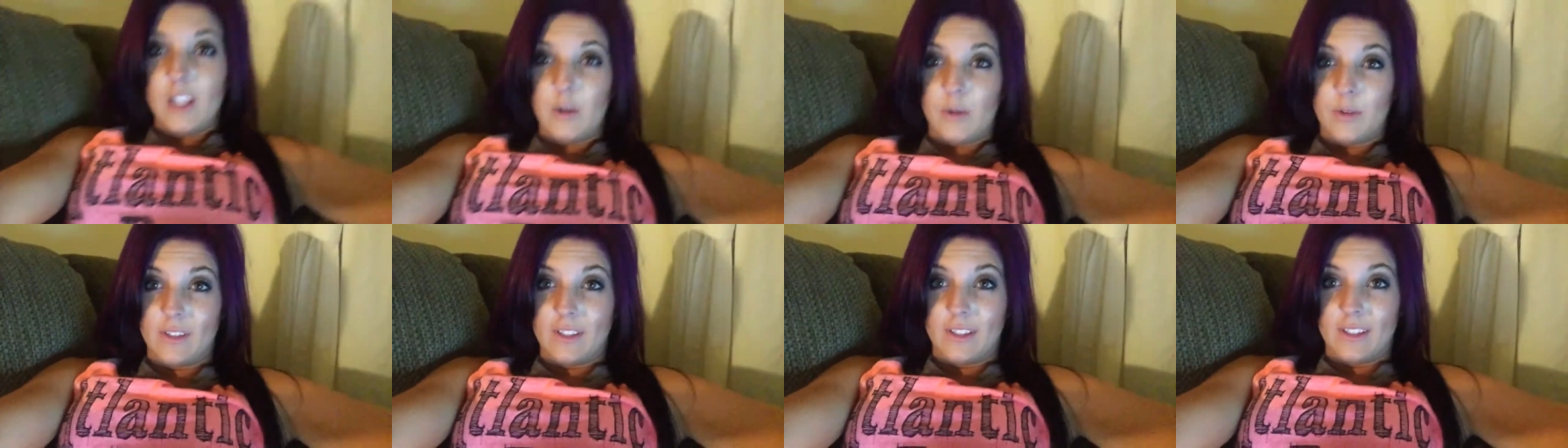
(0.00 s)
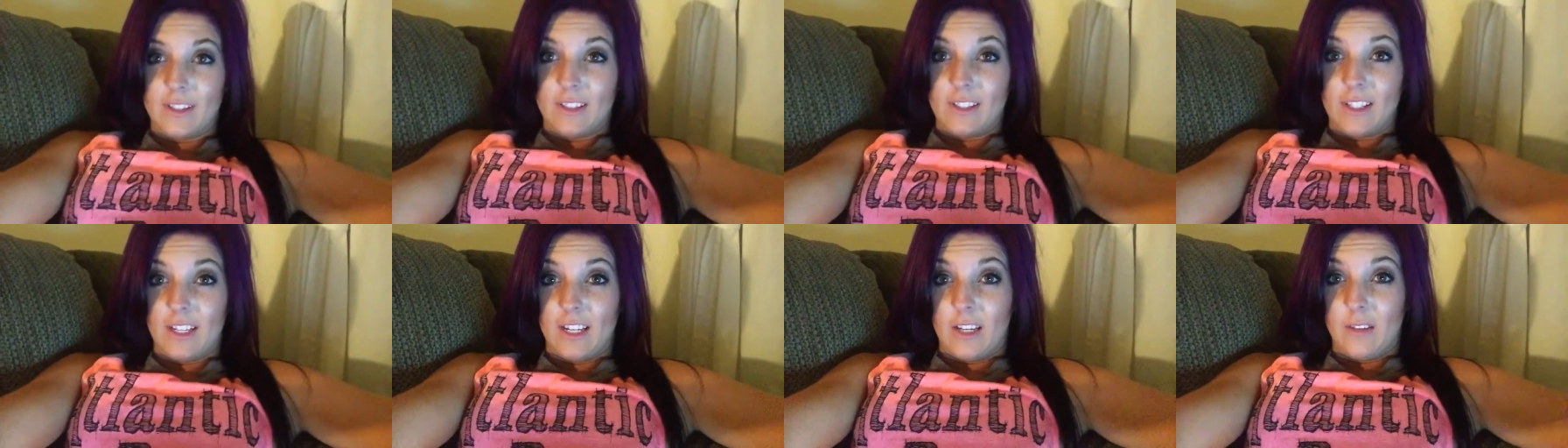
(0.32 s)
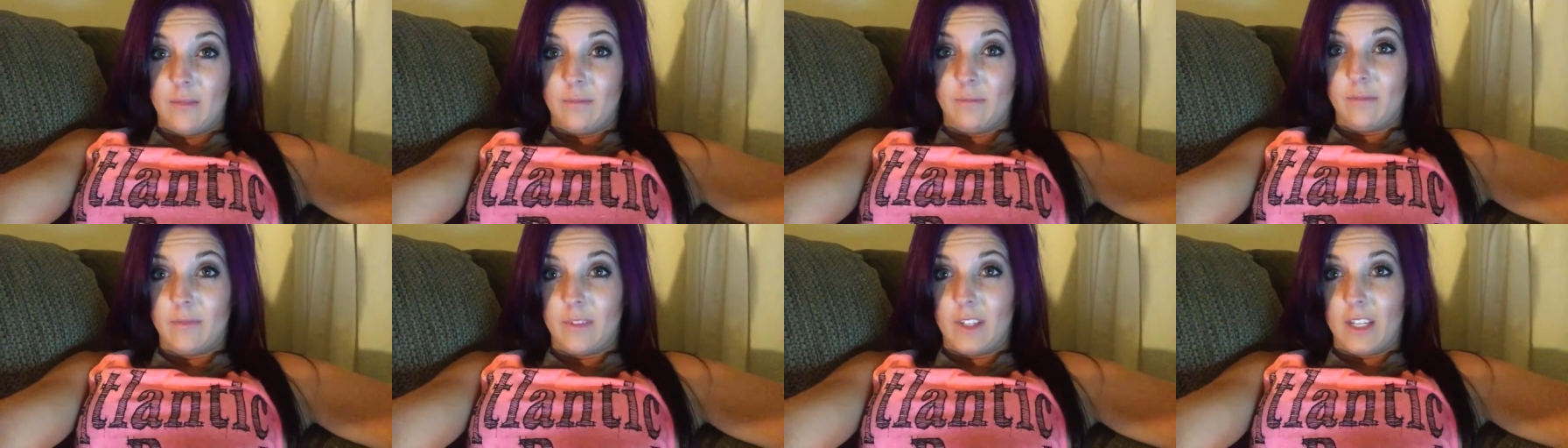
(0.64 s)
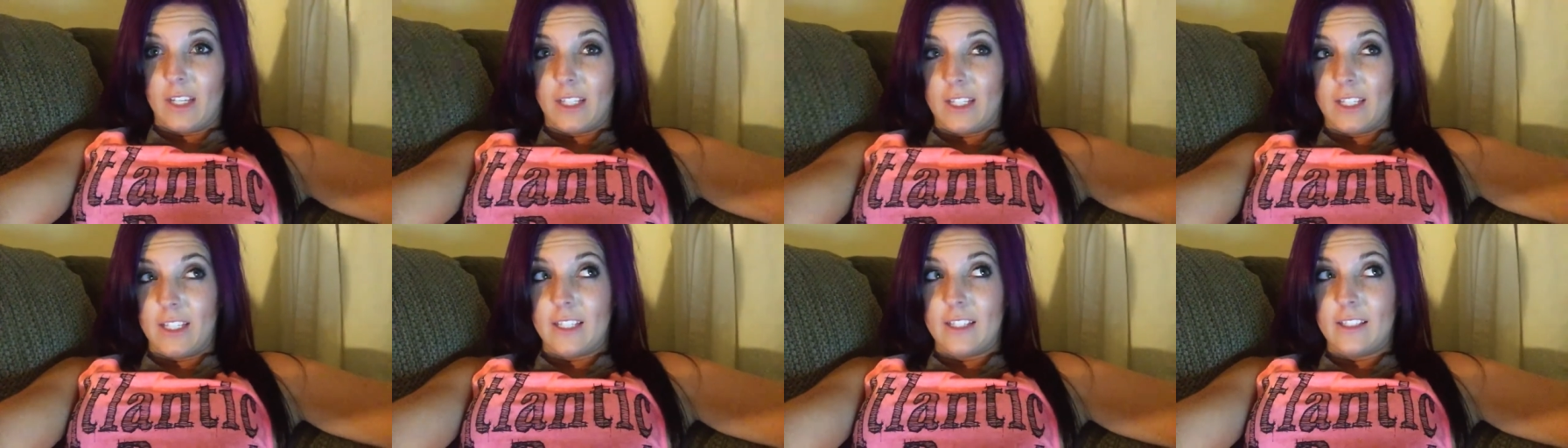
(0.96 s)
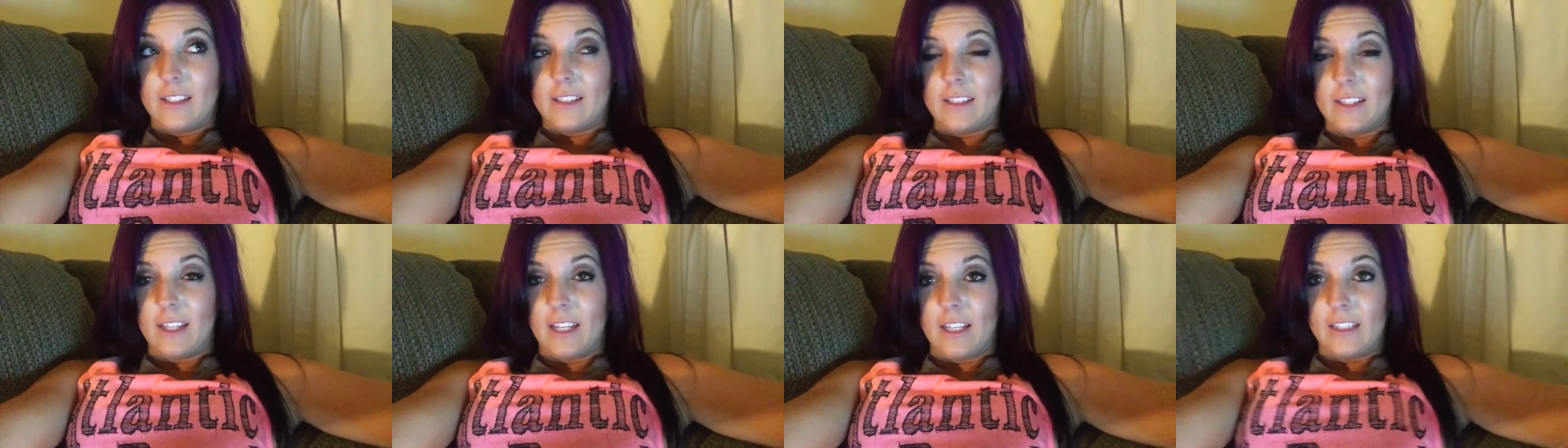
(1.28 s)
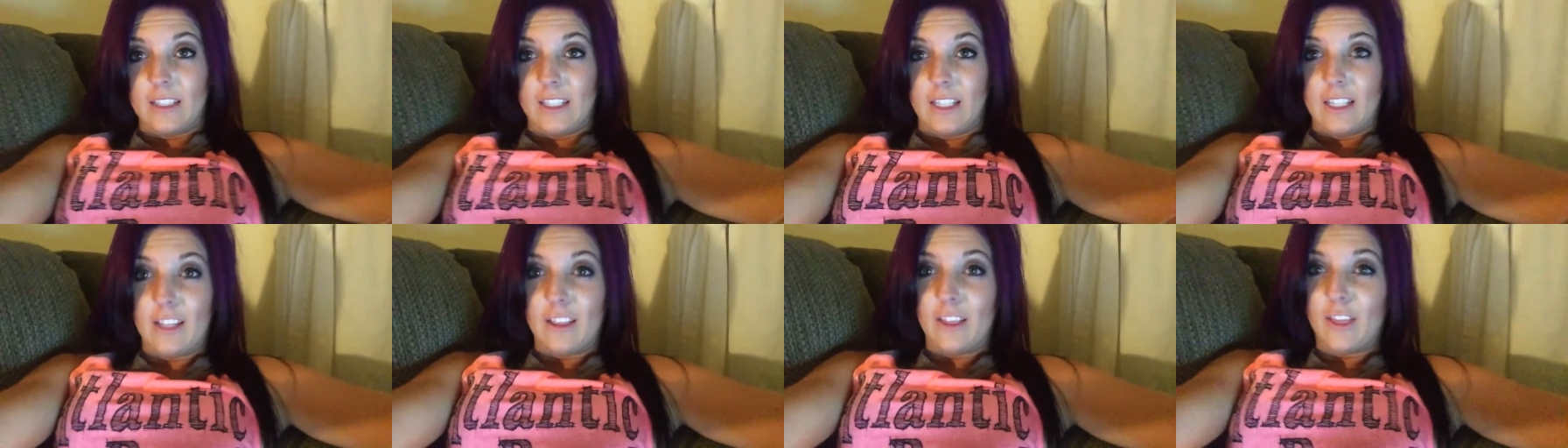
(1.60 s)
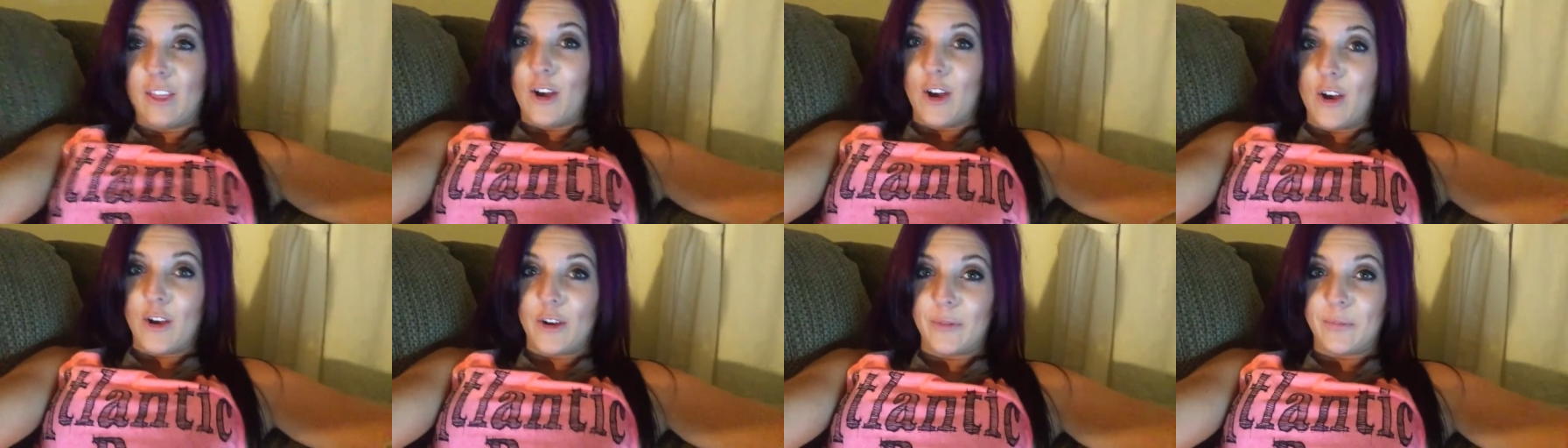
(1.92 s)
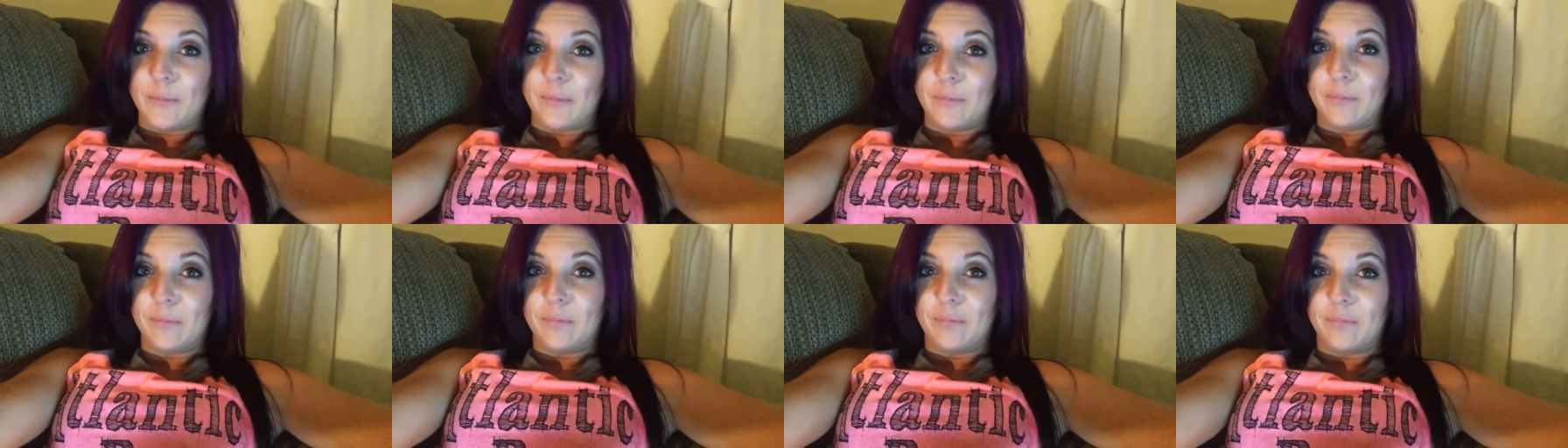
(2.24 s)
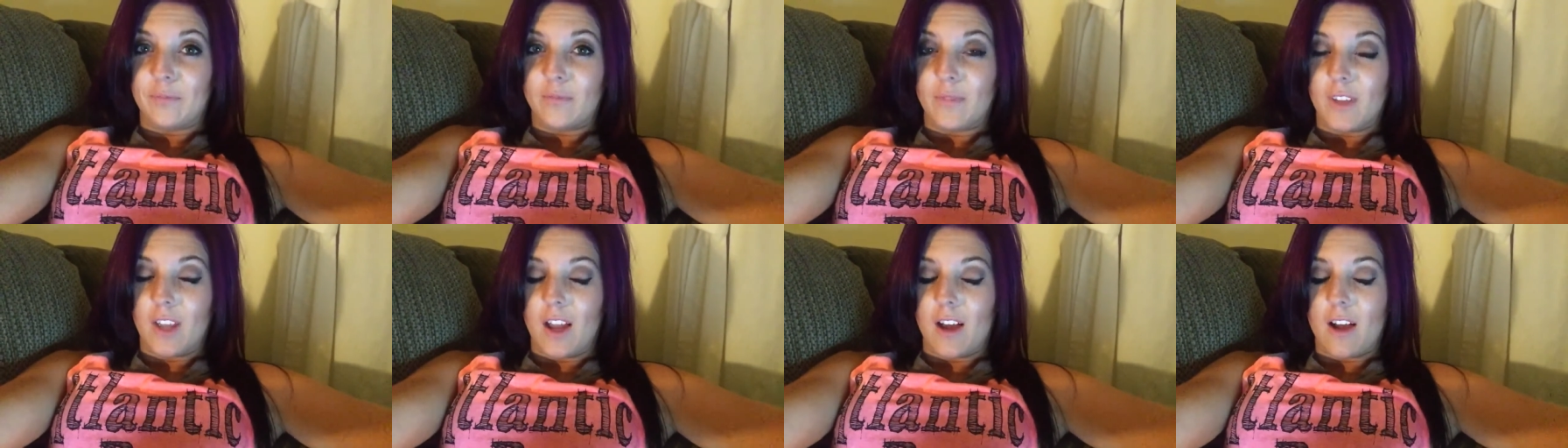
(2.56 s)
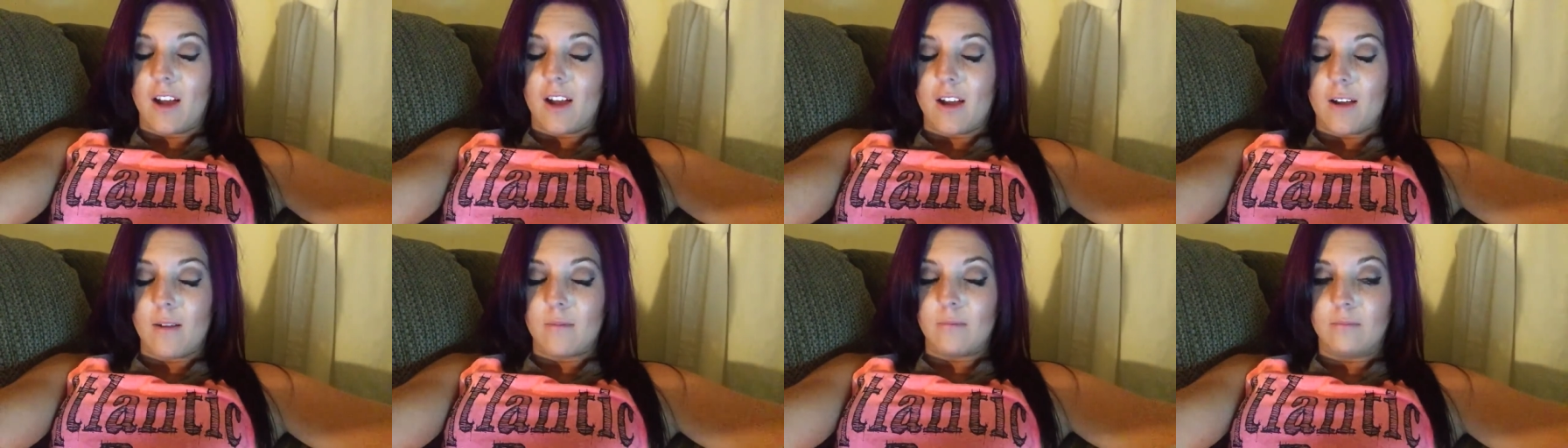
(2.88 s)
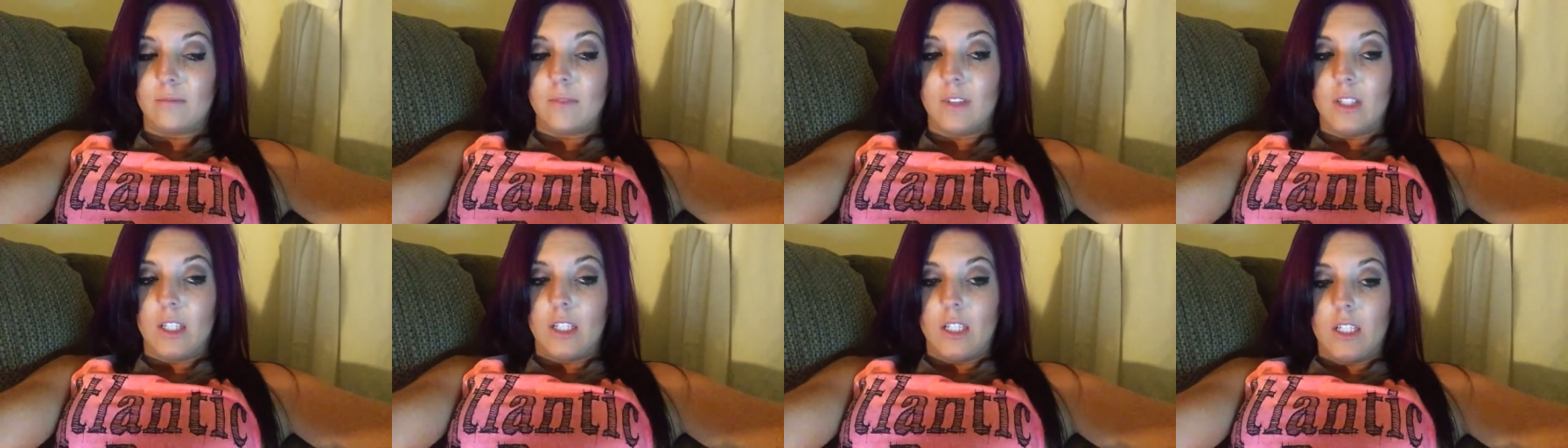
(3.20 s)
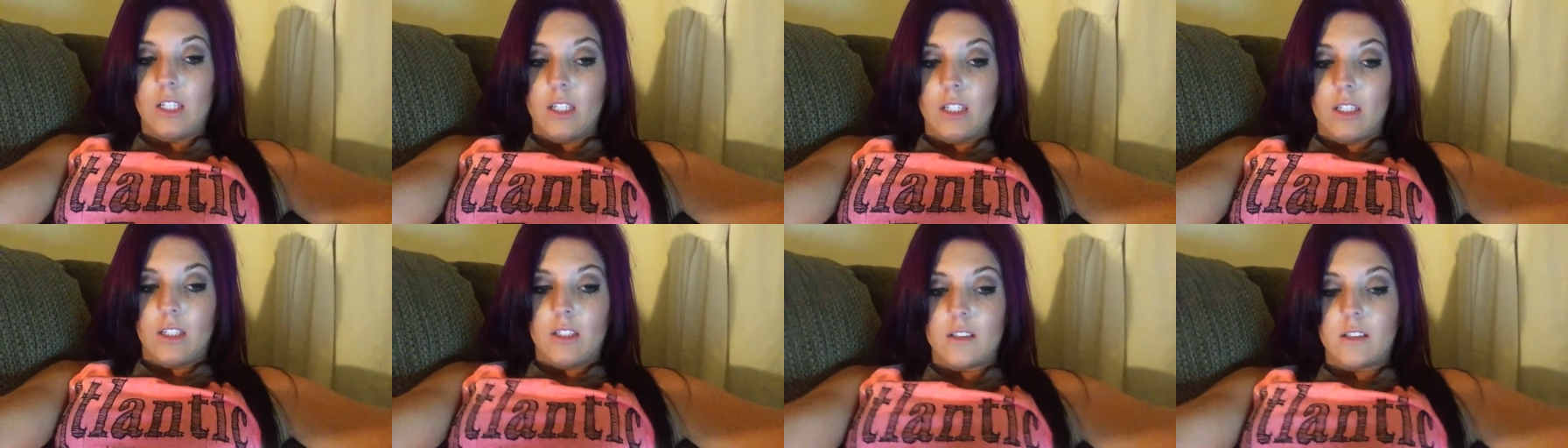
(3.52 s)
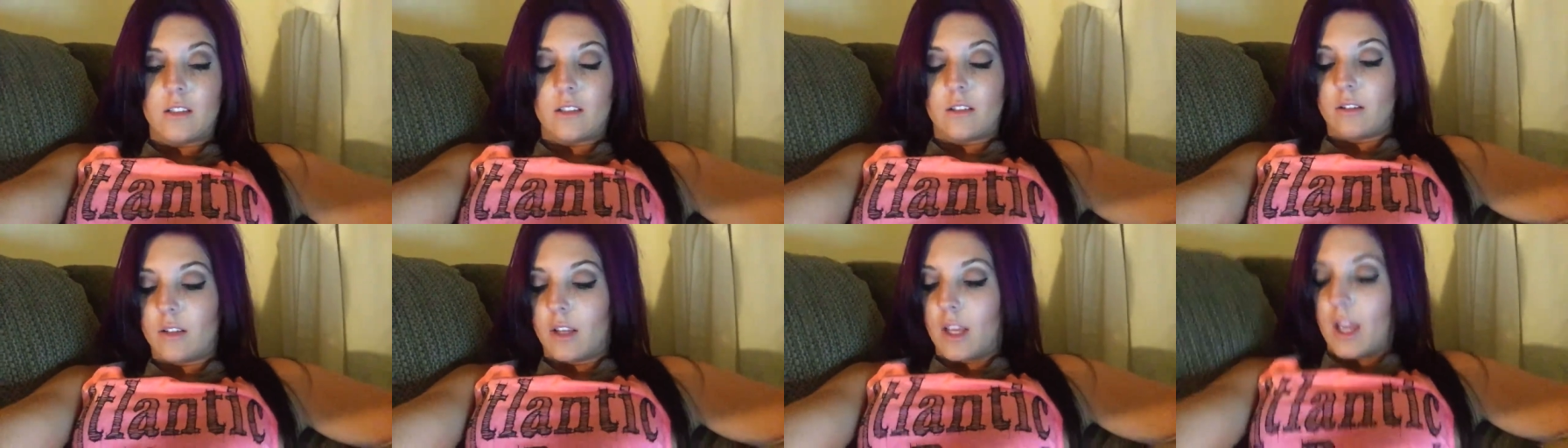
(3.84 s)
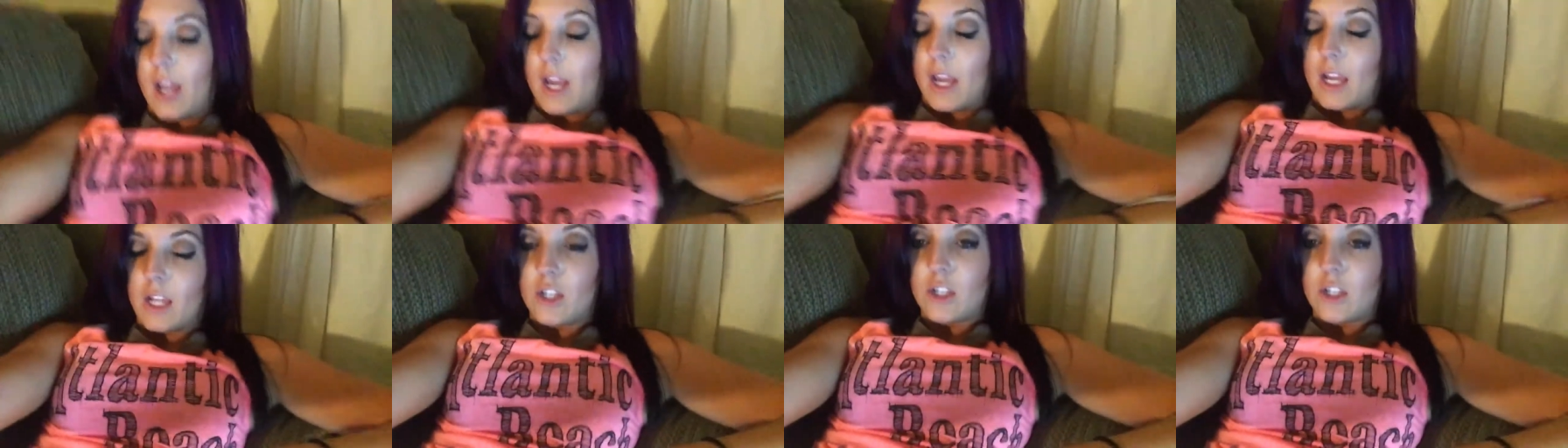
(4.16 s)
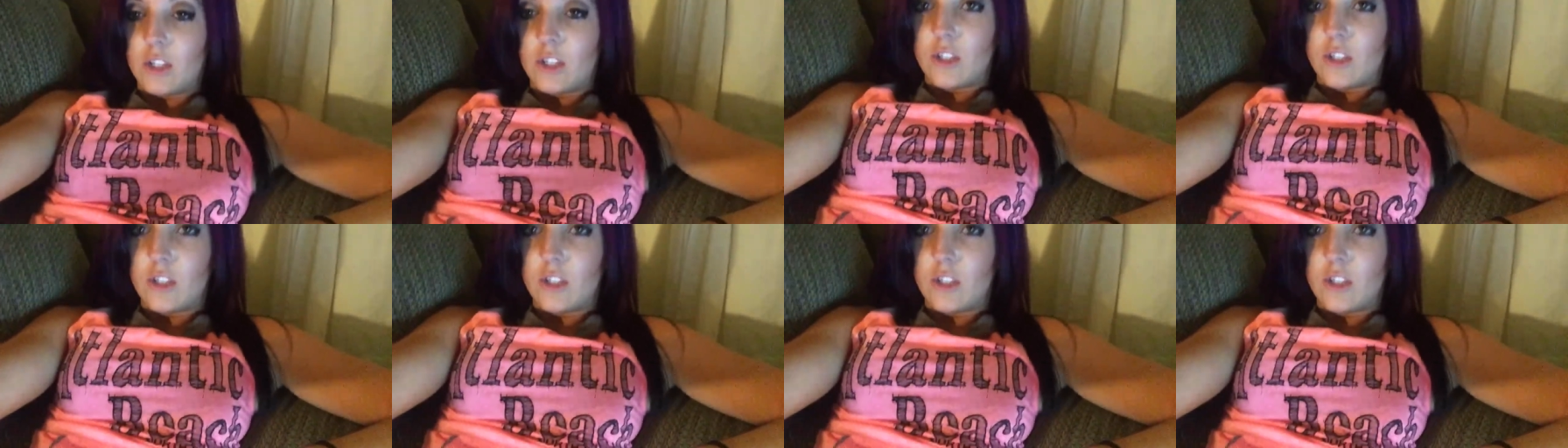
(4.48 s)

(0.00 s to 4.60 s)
That was insane, like insanely long. Um, so yeah, I